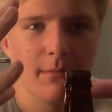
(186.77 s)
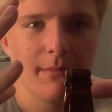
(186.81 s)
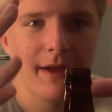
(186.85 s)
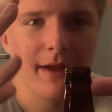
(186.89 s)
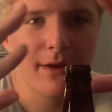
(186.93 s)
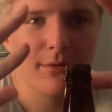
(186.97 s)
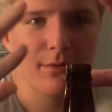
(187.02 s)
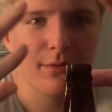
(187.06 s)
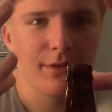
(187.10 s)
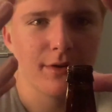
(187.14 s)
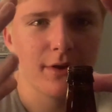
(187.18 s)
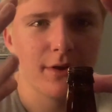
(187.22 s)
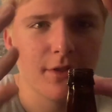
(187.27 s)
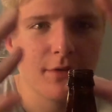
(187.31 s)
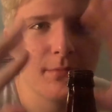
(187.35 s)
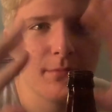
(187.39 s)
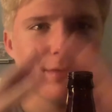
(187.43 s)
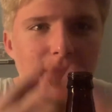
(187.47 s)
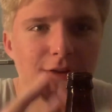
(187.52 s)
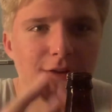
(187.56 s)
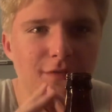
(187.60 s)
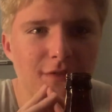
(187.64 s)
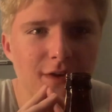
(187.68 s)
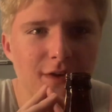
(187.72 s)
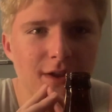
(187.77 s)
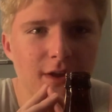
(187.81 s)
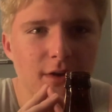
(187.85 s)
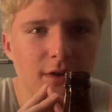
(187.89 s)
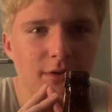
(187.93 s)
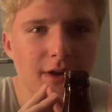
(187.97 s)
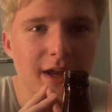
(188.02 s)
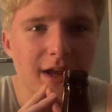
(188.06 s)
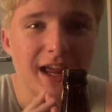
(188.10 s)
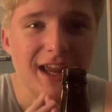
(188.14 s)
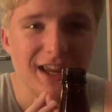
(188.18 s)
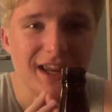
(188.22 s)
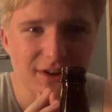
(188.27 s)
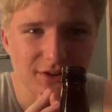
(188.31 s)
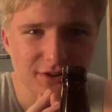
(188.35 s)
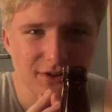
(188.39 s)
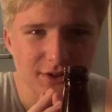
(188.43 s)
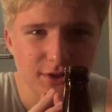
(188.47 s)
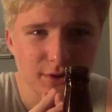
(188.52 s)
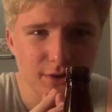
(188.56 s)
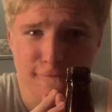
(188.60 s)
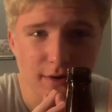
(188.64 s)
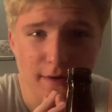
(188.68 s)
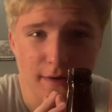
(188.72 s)
back with another big video here
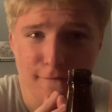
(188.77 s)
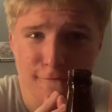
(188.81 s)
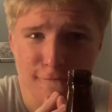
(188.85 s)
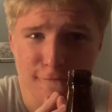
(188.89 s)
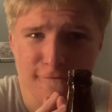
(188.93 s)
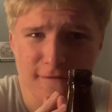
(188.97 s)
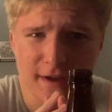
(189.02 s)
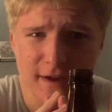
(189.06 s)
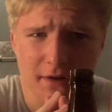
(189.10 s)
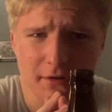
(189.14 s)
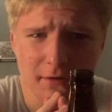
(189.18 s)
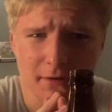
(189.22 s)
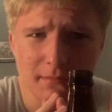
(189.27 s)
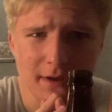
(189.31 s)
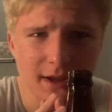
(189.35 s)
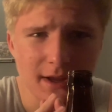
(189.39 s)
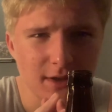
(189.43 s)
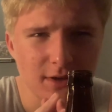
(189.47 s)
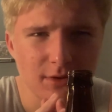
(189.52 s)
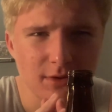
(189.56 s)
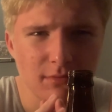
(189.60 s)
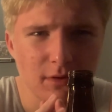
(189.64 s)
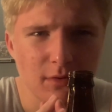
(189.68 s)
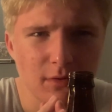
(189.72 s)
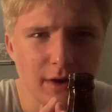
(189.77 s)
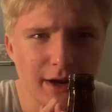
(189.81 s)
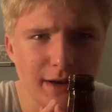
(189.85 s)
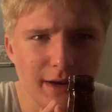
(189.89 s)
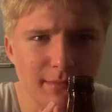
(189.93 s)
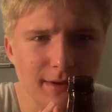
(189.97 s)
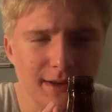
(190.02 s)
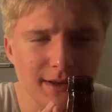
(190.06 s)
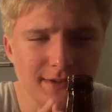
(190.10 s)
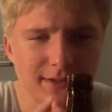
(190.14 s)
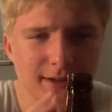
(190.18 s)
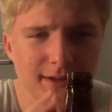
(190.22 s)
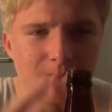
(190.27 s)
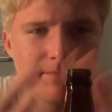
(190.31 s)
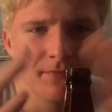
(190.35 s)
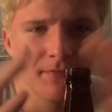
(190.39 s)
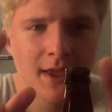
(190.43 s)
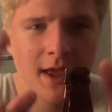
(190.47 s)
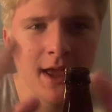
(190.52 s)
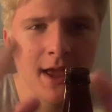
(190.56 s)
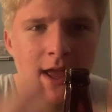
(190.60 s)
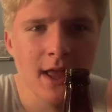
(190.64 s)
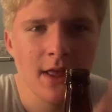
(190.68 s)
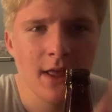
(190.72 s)
soon. Very big. You won't want to miss it.
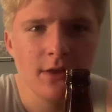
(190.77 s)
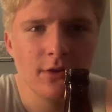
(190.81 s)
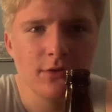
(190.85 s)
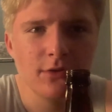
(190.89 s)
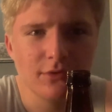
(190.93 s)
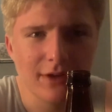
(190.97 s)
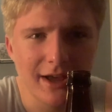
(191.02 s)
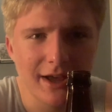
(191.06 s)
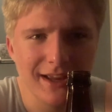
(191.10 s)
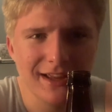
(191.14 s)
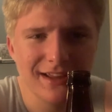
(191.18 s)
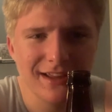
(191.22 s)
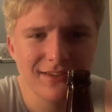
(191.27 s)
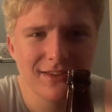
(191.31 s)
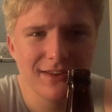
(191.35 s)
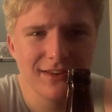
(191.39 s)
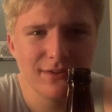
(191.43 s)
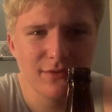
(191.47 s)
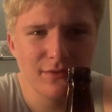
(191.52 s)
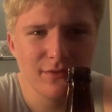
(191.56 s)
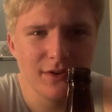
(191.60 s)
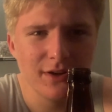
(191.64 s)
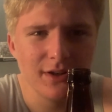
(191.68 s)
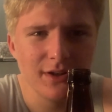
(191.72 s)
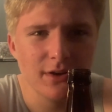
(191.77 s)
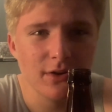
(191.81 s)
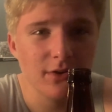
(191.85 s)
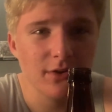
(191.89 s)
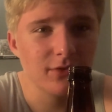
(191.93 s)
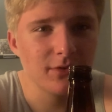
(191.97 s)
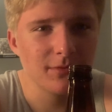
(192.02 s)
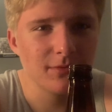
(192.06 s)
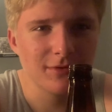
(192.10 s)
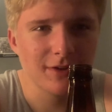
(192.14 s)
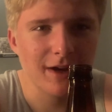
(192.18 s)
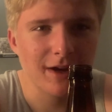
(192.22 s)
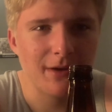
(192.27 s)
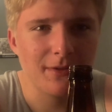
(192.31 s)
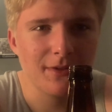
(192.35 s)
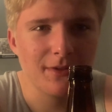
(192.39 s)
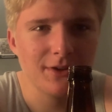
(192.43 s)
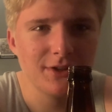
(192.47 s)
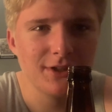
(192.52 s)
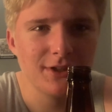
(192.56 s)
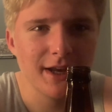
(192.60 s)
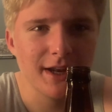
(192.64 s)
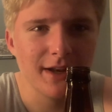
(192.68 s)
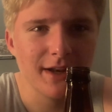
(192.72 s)
Like this video, subscribe to the
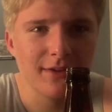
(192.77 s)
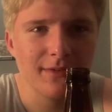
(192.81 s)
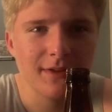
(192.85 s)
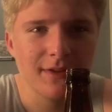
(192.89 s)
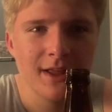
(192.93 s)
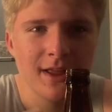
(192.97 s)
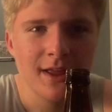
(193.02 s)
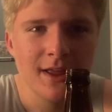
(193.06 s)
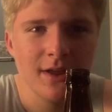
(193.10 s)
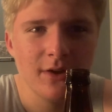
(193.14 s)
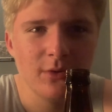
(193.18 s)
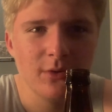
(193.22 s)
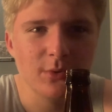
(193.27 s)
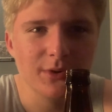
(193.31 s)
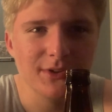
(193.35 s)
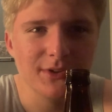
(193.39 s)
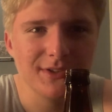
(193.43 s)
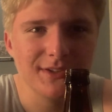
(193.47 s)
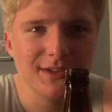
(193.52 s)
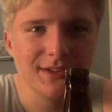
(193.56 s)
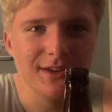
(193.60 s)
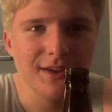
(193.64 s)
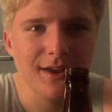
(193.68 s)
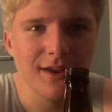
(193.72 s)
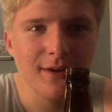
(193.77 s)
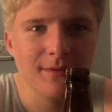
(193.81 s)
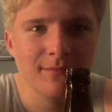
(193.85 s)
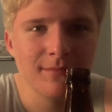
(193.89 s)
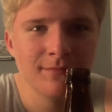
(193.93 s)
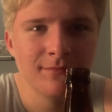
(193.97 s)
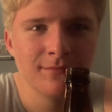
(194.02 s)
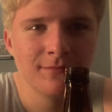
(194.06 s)
channel. We'll see you.